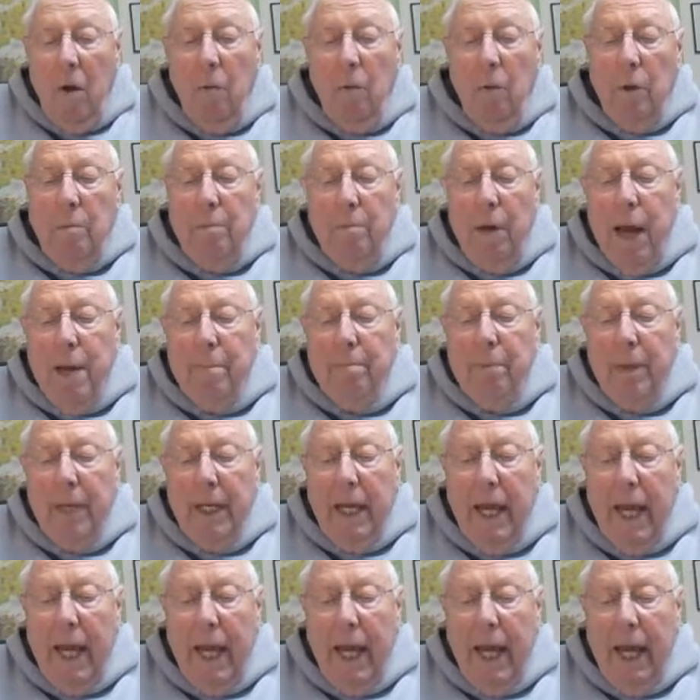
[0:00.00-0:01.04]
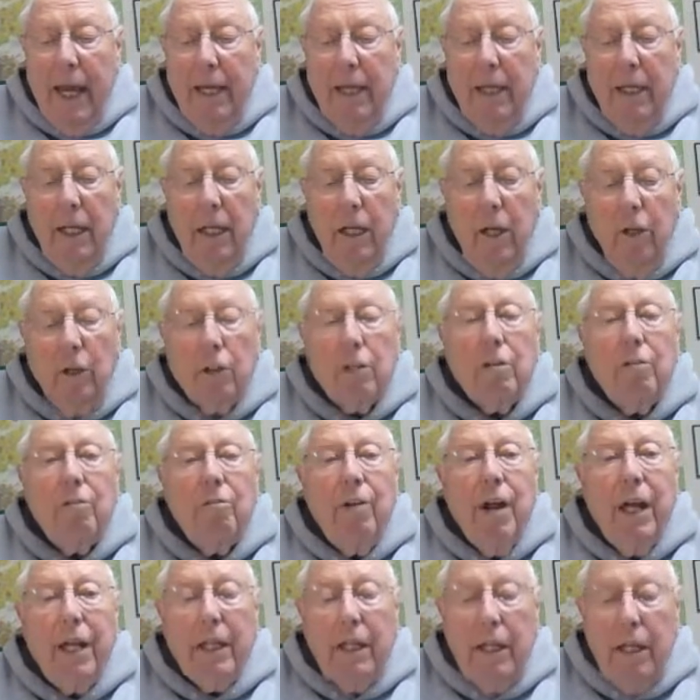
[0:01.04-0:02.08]
When Matt began, he looked
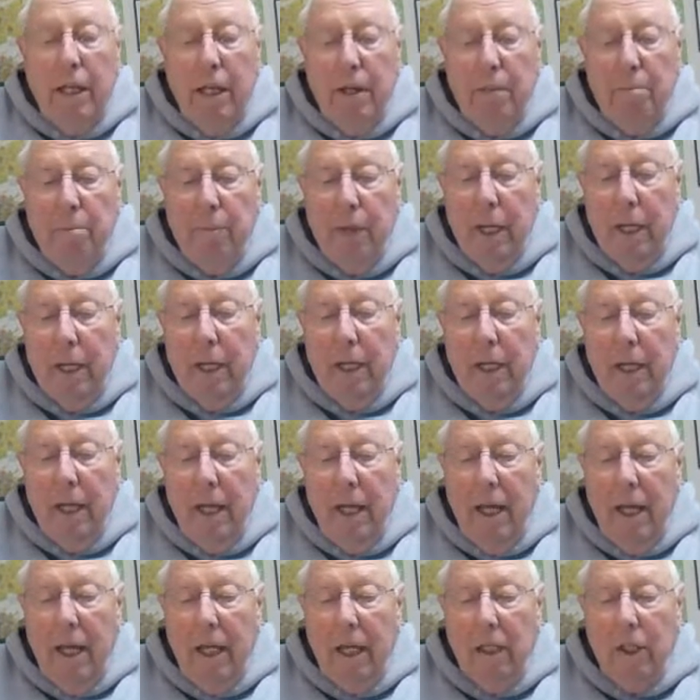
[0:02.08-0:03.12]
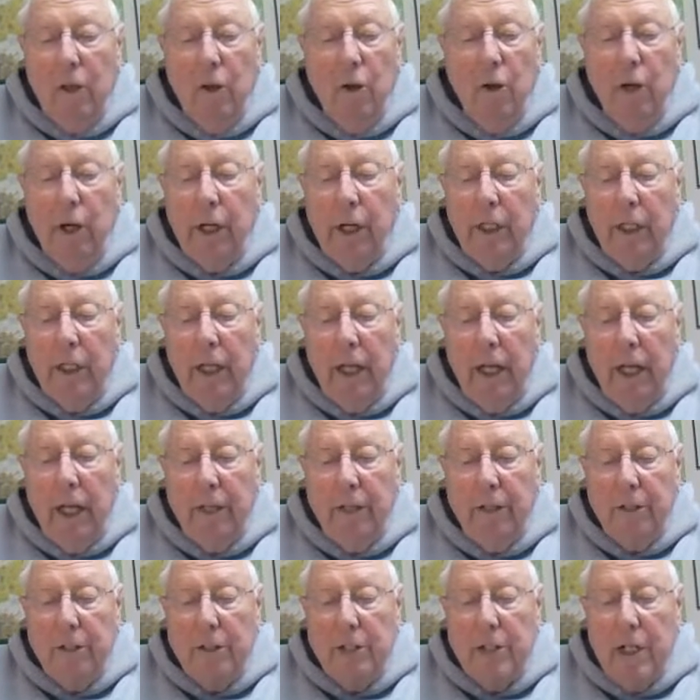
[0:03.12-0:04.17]
directly at me, ignoring the
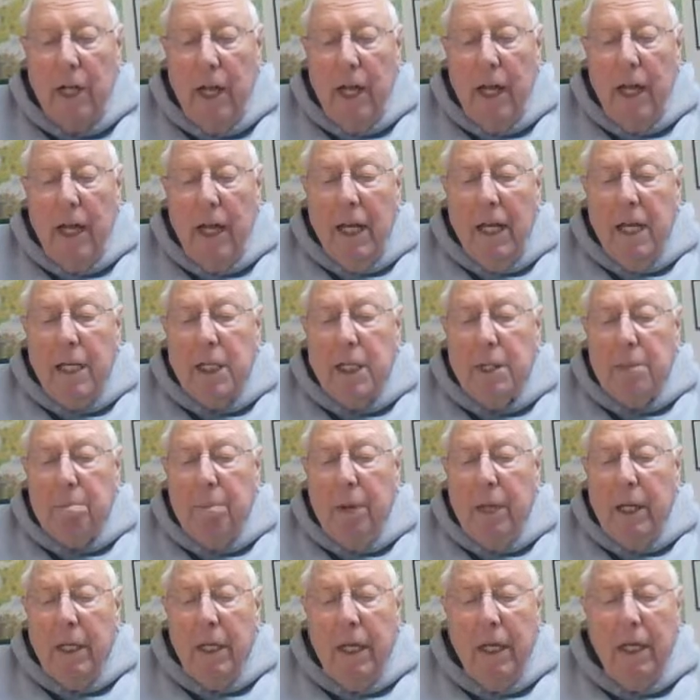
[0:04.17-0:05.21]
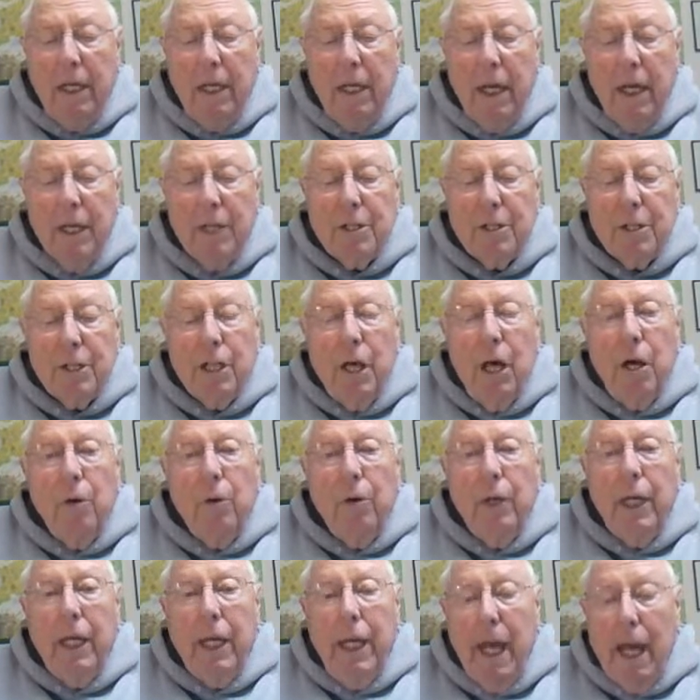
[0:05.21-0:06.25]
others, speaking as though
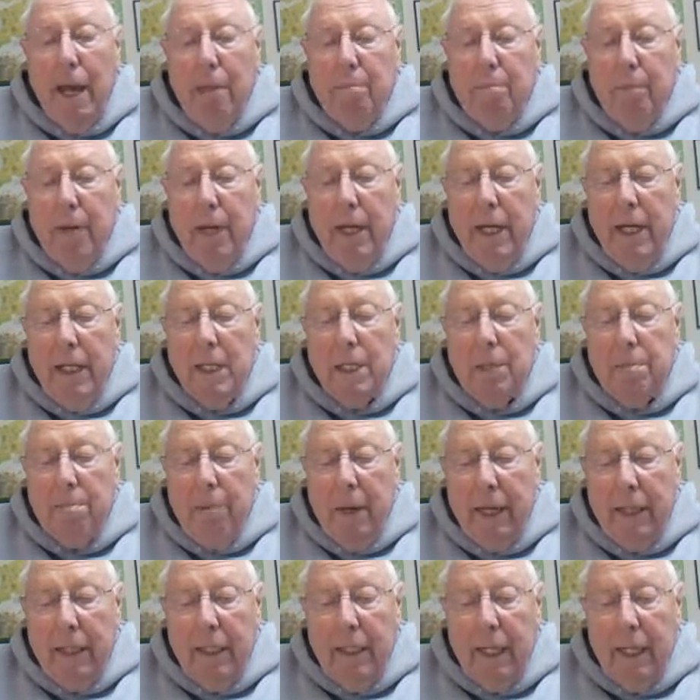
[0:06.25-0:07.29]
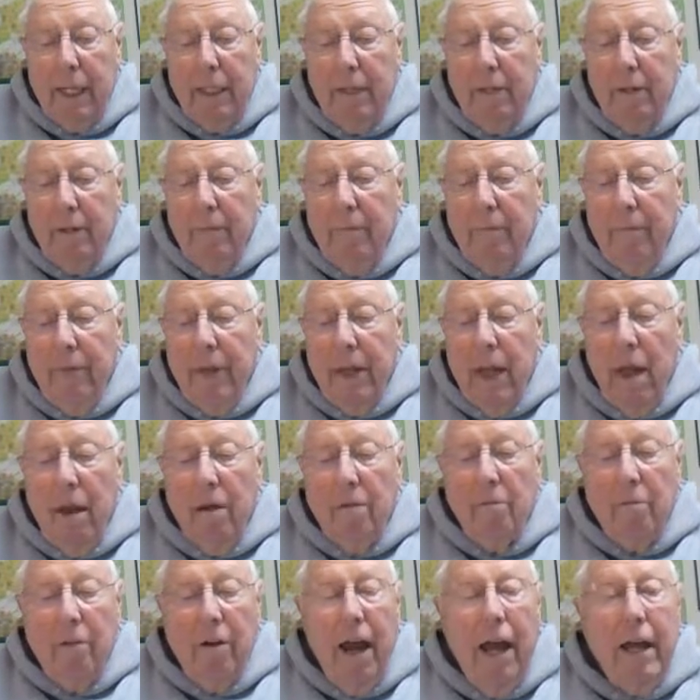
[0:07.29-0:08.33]
he had been a spectator
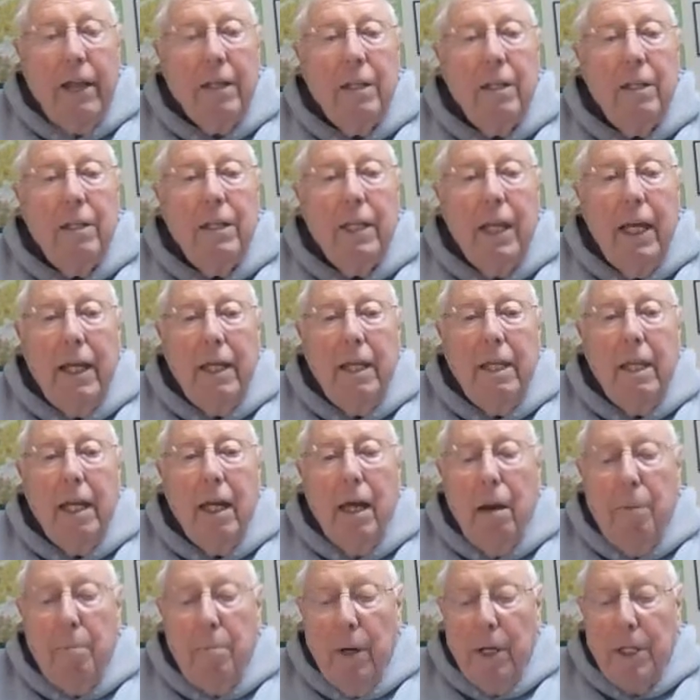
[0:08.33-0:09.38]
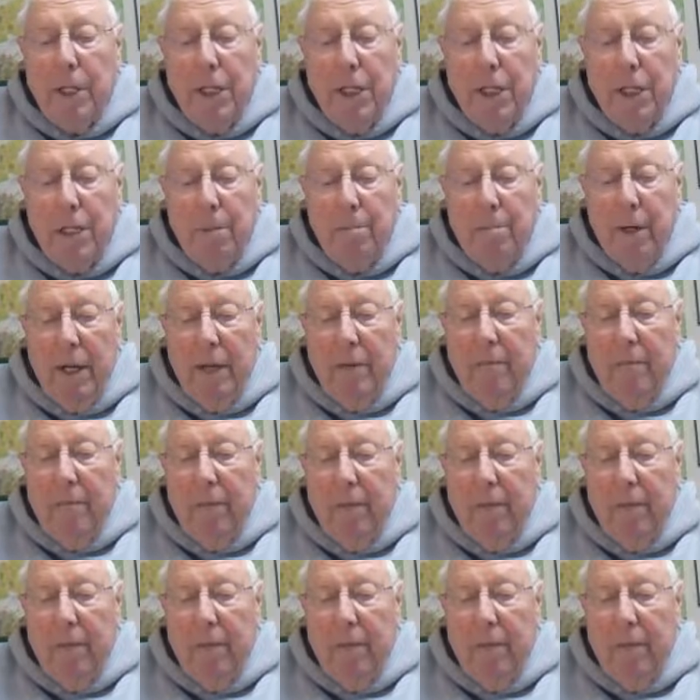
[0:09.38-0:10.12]
rather than a participant.